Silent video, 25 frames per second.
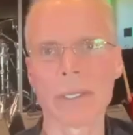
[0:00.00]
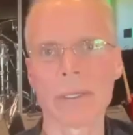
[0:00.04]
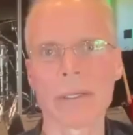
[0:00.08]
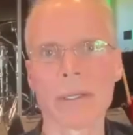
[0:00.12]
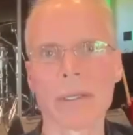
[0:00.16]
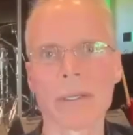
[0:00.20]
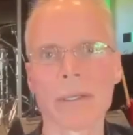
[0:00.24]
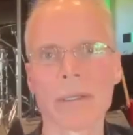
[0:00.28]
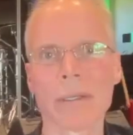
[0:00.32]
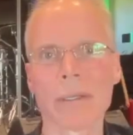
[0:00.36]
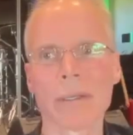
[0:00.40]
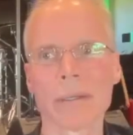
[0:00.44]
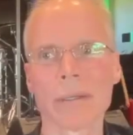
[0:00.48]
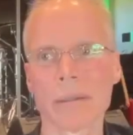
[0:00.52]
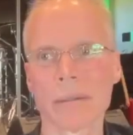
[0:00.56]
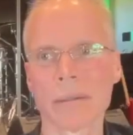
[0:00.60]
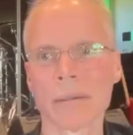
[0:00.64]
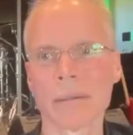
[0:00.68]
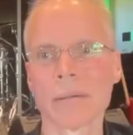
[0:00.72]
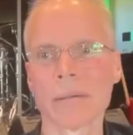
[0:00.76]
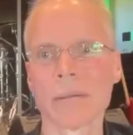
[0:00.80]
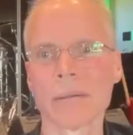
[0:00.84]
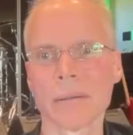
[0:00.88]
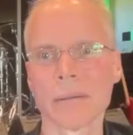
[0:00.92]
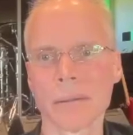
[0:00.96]
changed.
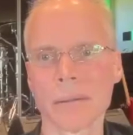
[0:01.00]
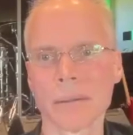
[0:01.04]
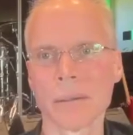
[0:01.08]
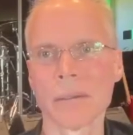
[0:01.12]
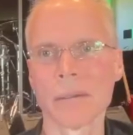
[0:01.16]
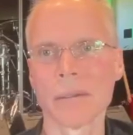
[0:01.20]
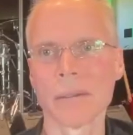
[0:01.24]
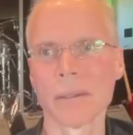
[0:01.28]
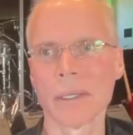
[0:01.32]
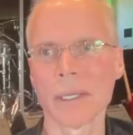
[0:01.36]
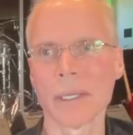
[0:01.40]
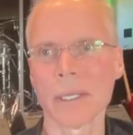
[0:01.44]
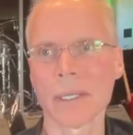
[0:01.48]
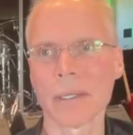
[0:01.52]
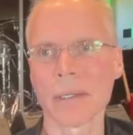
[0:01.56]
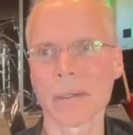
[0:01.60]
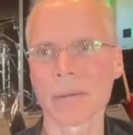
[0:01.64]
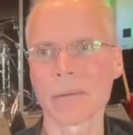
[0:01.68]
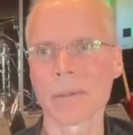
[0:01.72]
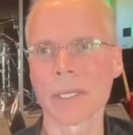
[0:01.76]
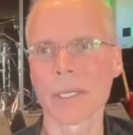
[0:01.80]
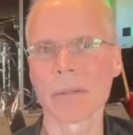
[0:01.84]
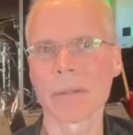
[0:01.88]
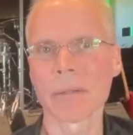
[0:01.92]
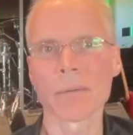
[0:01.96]
It,
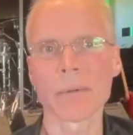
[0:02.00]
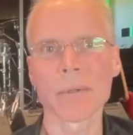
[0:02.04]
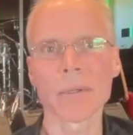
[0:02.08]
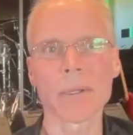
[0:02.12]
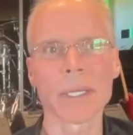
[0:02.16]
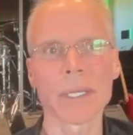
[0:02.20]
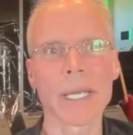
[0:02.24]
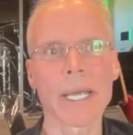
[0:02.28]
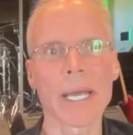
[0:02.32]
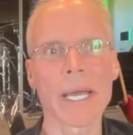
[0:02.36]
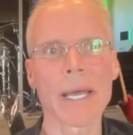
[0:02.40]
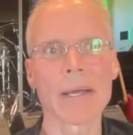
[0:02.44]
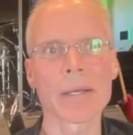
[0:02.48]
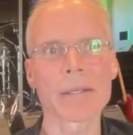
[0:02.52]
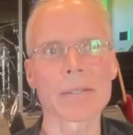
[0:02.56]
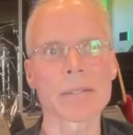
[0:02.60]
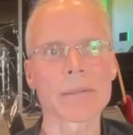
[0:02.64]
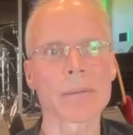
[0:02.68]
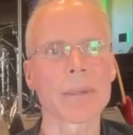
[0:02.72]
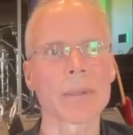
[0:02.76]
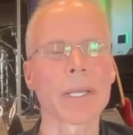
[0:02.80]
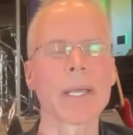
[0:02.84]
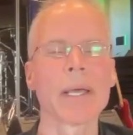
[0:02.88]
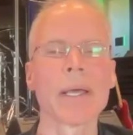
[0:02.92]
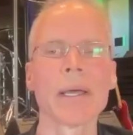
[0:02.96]
it really has.
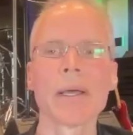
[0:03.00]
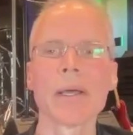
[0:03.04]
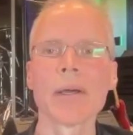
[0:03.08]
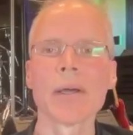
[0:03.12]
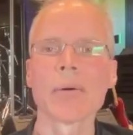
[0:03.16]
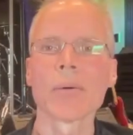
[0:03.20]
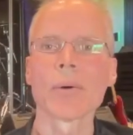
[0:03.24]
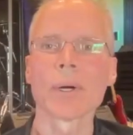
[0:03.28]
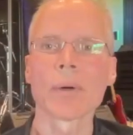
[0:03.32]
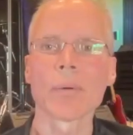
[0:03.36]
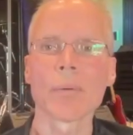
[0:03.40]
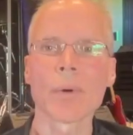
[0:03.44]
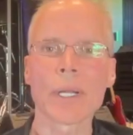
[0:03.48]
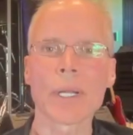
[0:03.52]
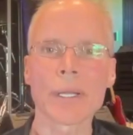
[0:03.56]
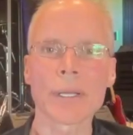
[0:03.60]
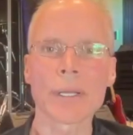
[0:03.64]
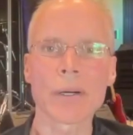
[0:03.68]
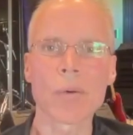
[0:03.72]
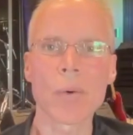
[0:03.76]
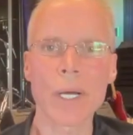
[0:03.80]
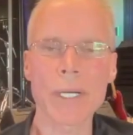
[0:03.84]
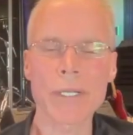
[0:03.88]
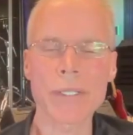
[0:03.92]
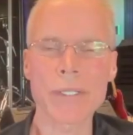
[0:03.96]
One of the
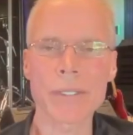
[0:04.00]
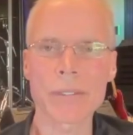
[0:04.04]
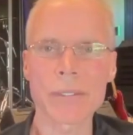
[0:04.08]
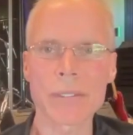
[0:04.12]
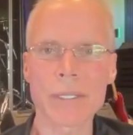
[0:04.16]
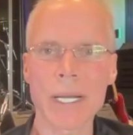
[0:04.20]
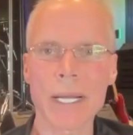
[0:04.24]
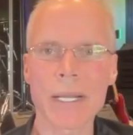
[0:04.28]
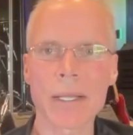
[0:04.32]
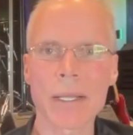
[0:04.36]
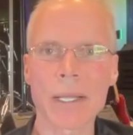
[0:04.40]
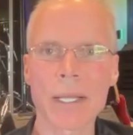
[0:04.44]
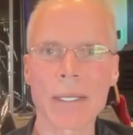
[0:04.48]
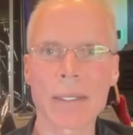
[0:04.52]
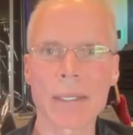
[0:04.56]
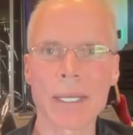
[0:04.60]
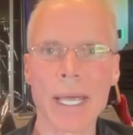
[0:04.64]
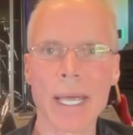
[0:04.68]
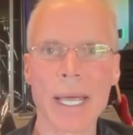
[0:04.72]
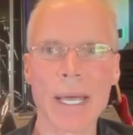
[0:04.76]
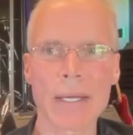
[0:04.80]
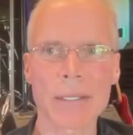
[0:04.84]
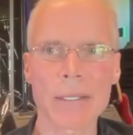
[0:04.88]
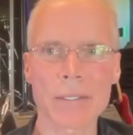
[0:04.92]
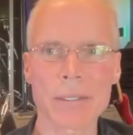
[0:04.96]
questions that I like to
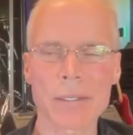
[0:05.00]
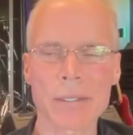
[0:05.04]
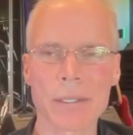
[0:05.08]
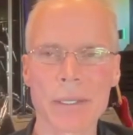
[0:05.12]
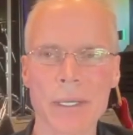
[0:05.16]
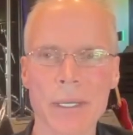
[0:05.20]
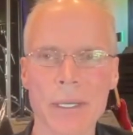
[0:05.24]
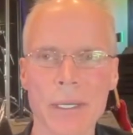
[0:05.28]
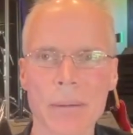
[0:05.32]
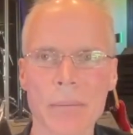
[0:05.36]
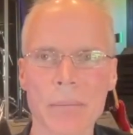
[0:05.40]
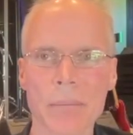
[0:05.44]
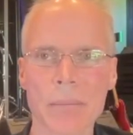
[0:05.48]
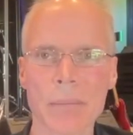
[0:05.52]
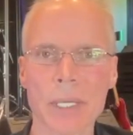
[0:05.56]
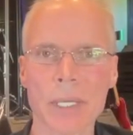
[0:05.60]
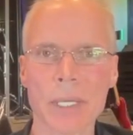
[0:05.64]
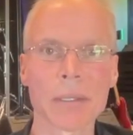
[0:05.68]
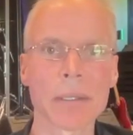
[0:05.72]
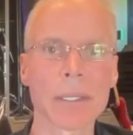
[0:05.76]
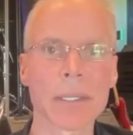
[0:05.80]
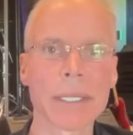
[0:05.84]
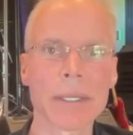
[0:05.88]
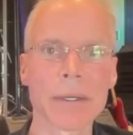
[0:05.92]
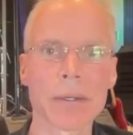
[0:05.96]
ask um, a
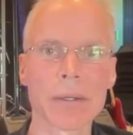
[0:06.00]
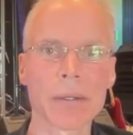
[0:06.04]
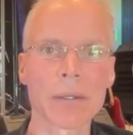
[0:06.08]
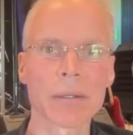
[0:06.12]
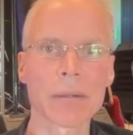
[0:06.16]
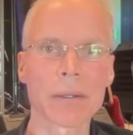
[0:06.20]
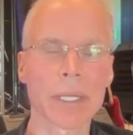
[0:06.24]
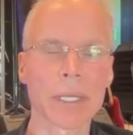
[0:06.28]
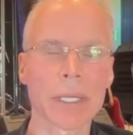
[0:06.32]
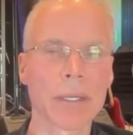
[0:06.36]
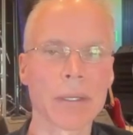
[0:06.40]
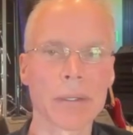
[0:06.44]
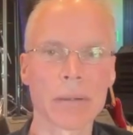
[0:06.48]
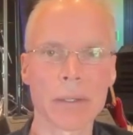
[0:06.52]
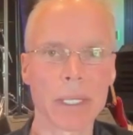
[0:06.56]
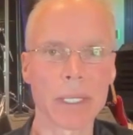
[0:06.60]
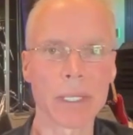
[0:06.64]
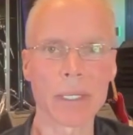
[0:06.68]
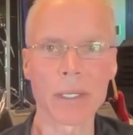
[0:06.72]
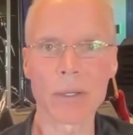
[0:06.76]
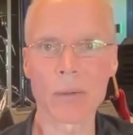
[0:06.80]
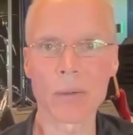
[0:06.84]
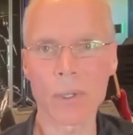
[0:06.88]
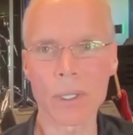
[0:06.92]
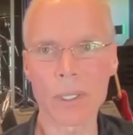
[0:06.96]
leader in
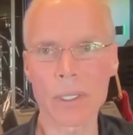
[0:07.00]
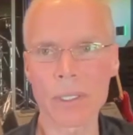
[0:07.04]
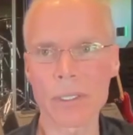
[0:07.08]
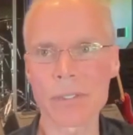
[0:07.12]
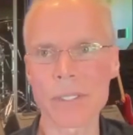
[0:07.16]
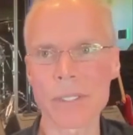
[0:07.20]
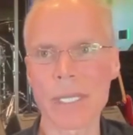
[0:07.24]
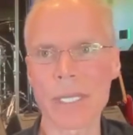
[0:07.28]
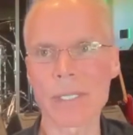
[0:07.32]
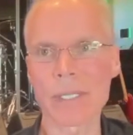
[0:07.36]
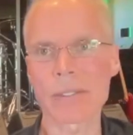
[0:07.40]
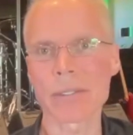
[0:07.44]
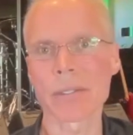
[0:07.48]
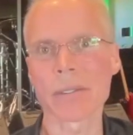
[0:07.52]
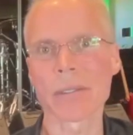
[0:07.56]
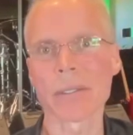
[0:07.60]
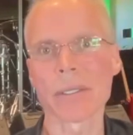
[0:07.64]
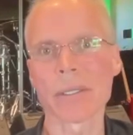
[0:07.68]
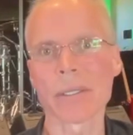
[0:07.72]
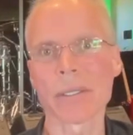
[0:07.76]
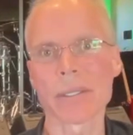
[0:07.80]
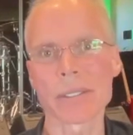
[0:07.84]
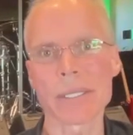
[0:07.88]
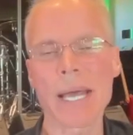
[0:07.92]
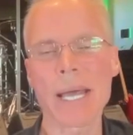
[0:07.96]
any organization
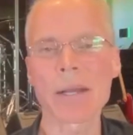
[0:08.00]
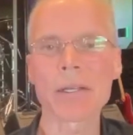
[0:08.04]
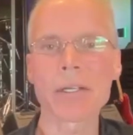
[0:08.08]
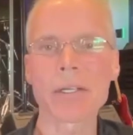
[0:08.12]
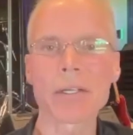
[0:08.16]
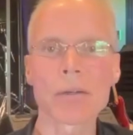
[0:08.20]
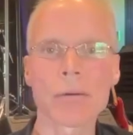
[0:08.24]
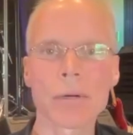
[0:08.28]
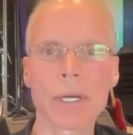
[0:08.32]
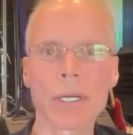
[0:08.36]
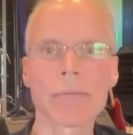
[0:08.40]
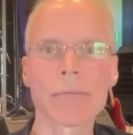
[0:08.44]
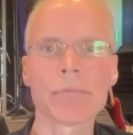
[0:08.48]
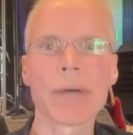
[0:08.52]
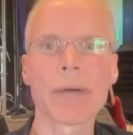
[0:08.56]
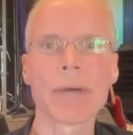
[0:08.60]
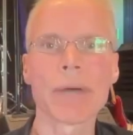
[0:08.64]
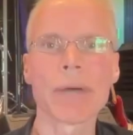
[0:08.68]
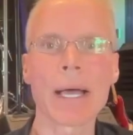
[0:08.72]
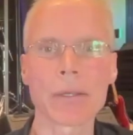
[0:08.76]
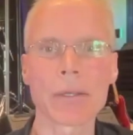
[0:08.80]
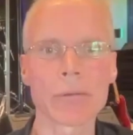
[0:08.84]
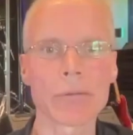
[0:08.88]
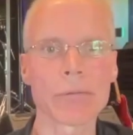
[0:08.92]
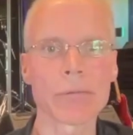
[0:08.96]
is, how do you create
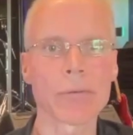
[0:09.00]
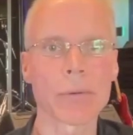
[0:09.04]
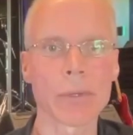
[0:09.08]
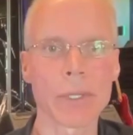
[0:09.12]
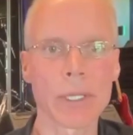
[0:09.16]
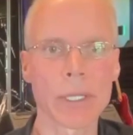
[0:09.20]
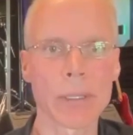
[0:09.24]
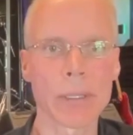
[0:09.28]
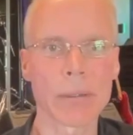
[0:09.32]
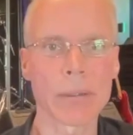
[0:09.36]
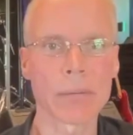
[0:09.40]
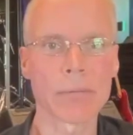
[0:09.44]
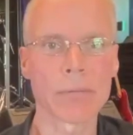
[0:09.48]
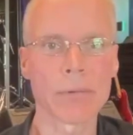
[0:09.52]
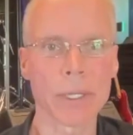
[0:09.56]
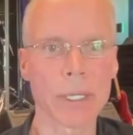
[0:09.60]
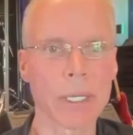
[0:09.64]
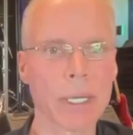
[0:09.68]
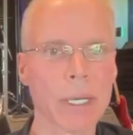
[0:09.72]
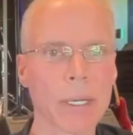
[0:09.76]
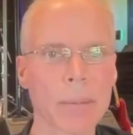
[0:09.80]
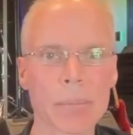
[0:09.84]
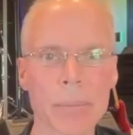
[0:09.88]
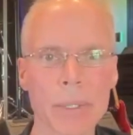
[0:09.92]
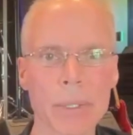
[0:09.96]
value for the for the
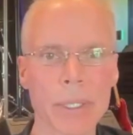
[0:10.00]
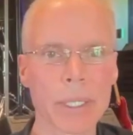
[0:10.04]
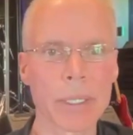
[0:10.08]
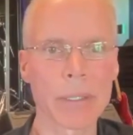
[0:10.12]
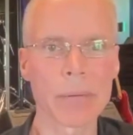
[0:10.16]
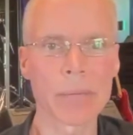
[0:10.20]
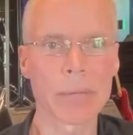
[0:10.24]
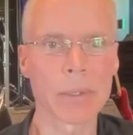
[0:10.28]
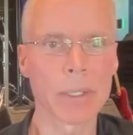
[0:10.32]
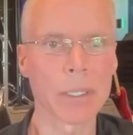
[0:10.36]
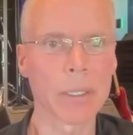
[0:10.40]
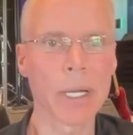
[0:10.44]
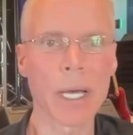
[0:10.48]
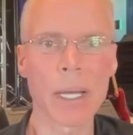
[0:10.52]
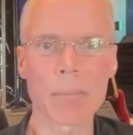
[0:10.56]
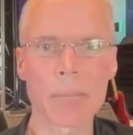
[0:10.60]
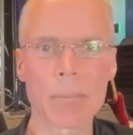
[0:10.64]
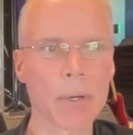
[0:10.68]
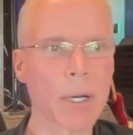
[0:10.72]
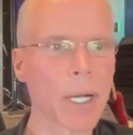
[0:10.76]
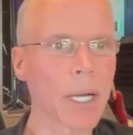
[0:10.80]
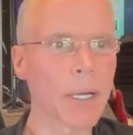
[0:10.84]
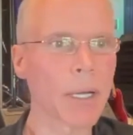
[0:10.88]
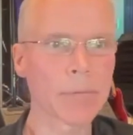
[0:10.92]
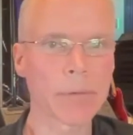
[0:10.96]
company, the
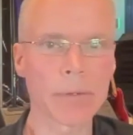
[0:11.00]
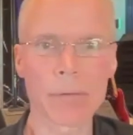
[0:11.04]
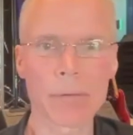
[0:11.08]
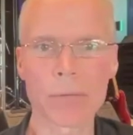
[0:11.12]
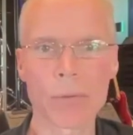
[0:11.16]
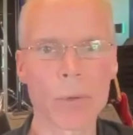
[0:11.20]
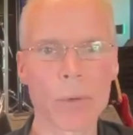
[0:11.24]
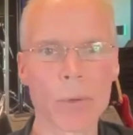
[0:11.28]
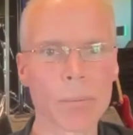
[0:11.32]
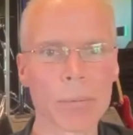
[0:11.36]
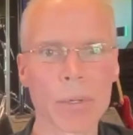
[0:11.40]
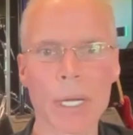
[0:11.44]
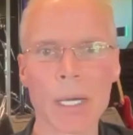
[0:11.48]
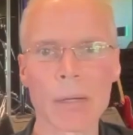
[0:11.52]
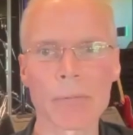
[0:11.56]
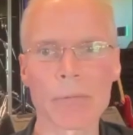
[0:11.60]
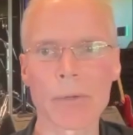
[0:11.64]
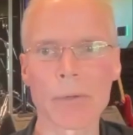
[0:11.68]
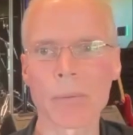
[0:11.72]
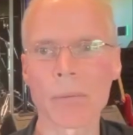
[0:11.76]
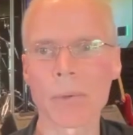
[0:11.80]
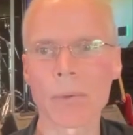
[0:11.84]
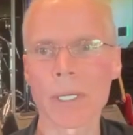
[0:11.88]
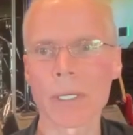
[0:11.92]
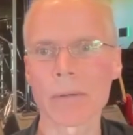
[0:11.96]
nonprofit, for profit,
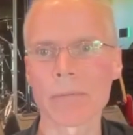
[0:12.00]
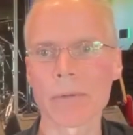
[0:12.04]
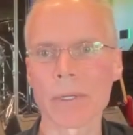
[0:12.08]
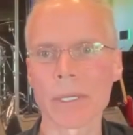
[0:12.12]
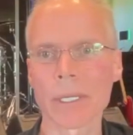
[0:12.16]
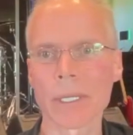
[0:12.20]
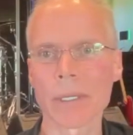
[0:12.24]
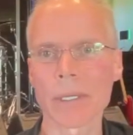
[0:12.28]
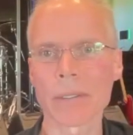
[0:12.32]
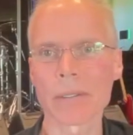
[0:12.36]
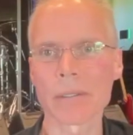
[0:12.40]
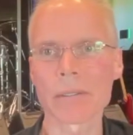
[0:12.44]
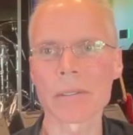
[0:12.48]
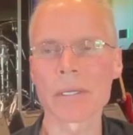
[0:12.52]
whatever it is?